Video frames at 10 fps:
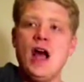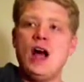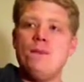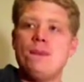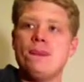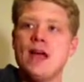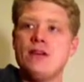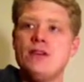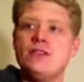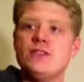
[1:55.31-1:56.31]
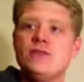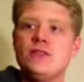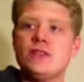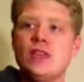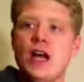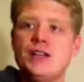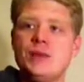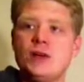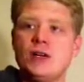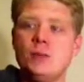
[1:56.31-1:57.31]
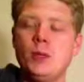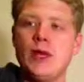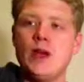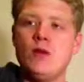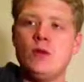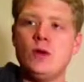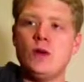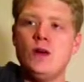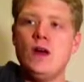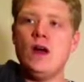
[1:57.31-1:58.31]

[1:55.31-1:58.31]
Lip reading: Now here's the first line that we're going to play over